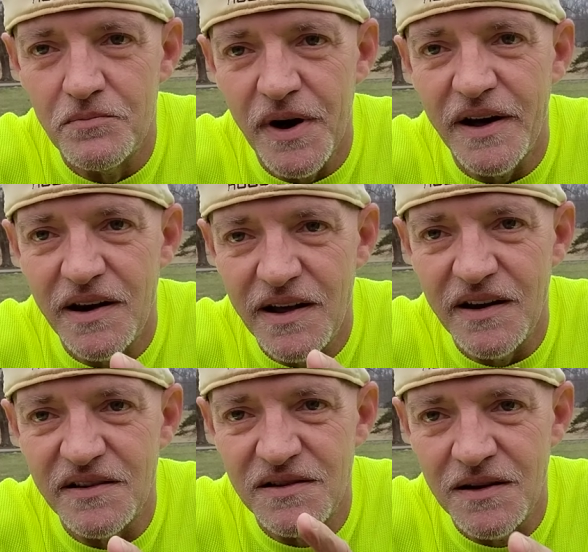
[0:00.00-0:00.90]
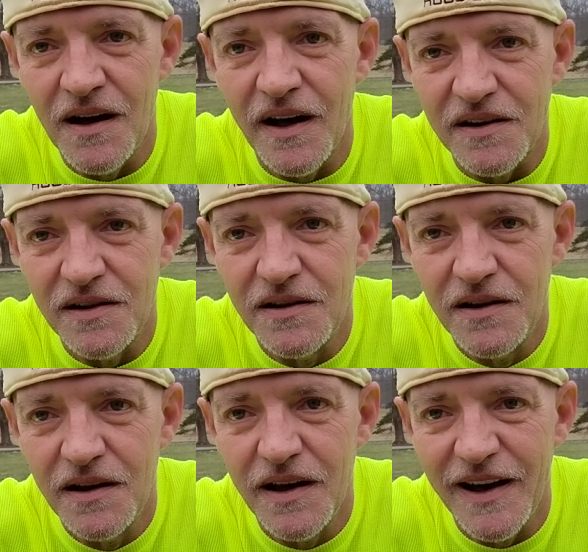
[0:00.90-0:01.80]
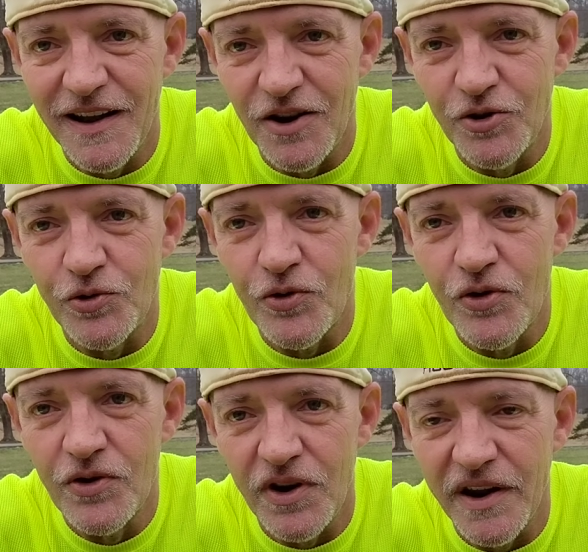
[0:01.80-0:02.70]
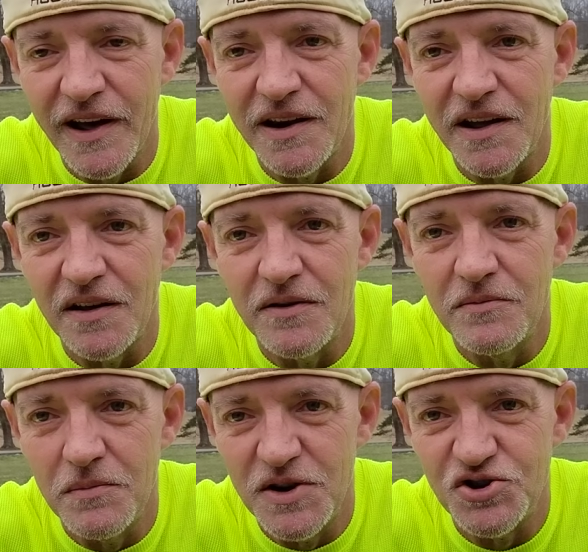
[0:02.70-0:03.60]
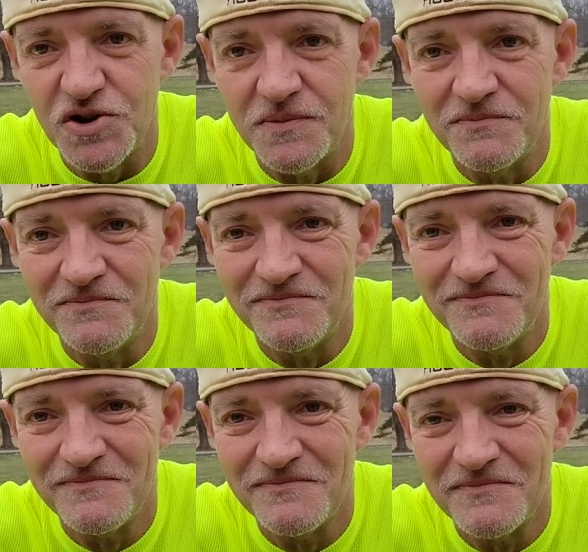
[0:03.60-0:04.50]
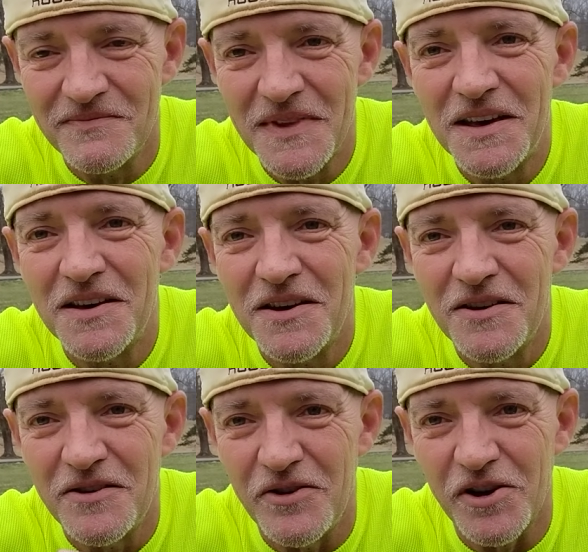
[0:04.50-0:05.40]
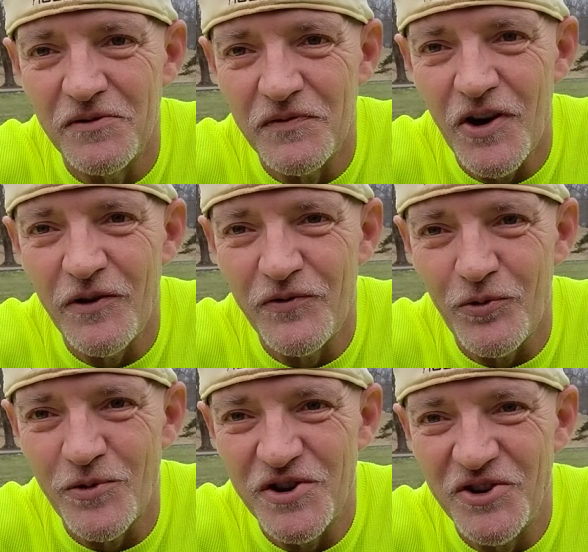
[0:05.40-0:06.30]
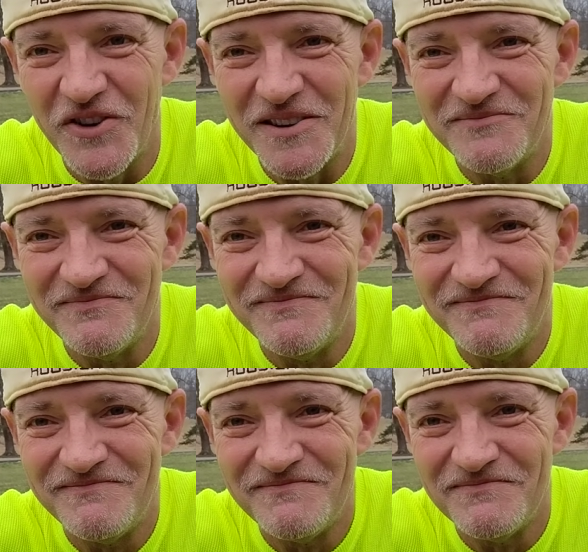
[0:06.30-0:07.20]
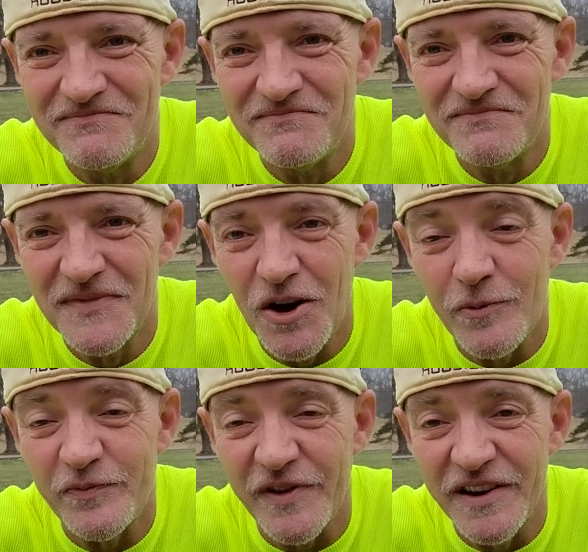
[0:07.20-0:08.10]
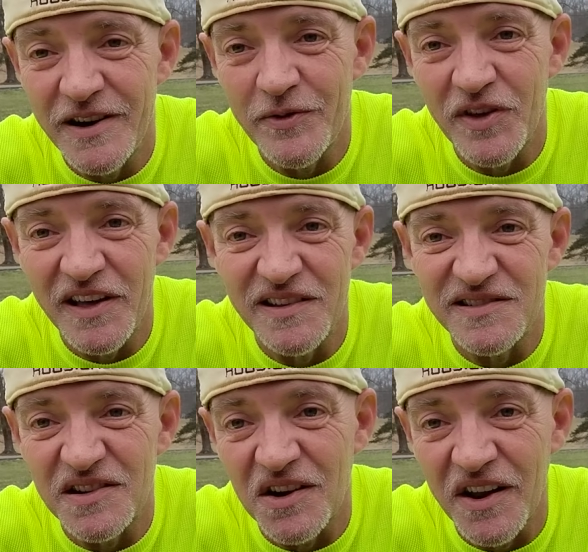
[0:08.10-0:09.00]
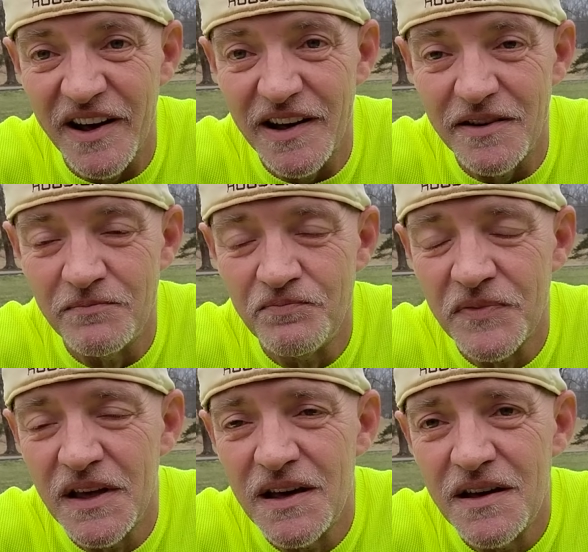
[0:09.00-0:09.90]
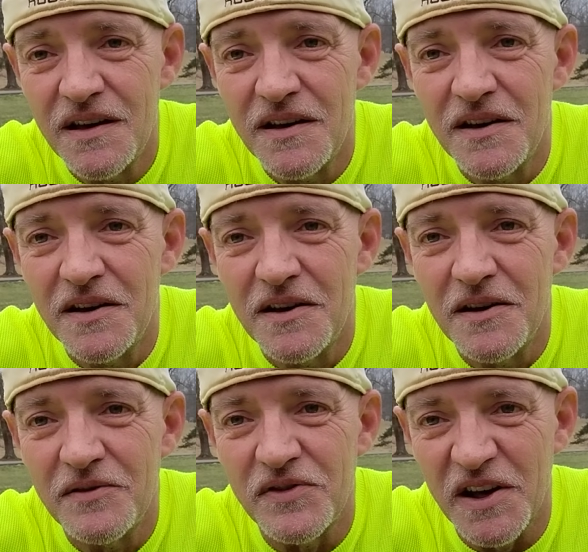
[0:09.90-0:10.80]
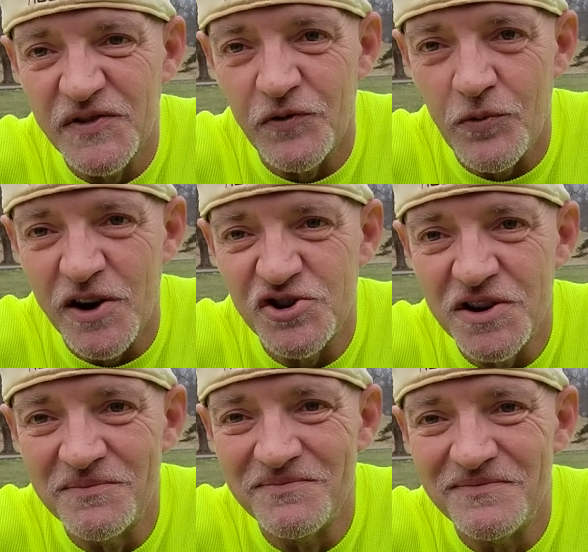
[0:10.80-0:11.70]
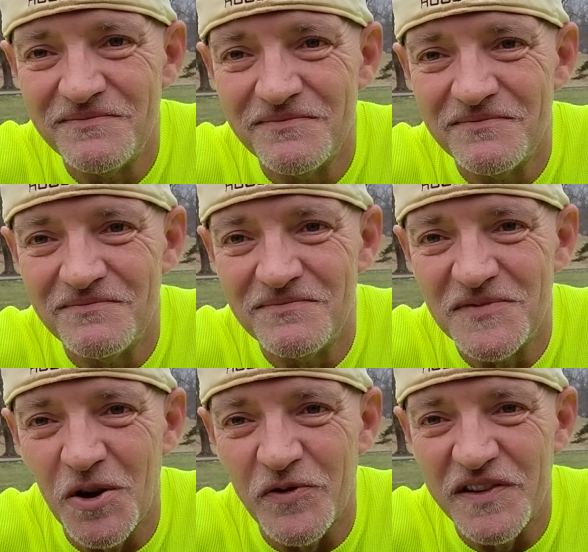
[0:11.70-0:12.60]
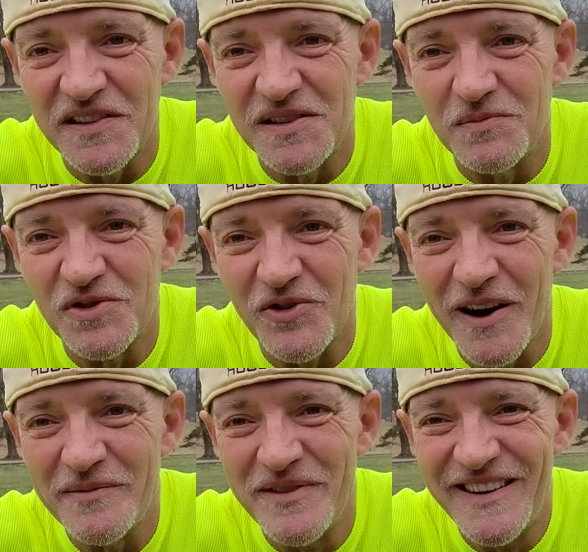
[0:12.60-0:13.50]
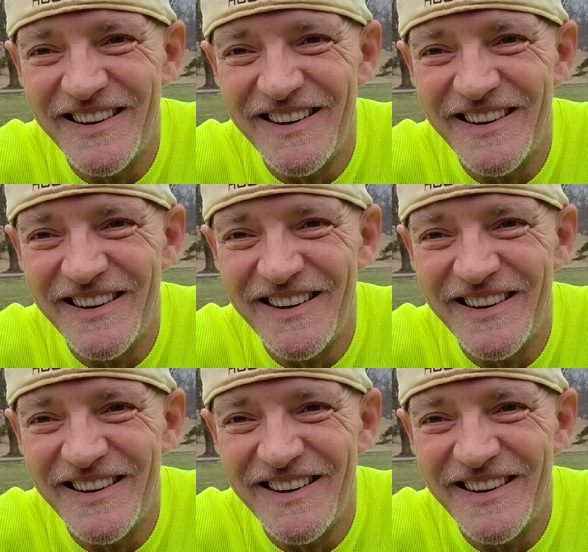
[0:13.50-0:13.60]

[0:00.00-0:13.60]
But it is not a lunar landing mission. Looking very forward to it hopefully nothing gets delayed. Thanks for watching. Don't forget to subscribe,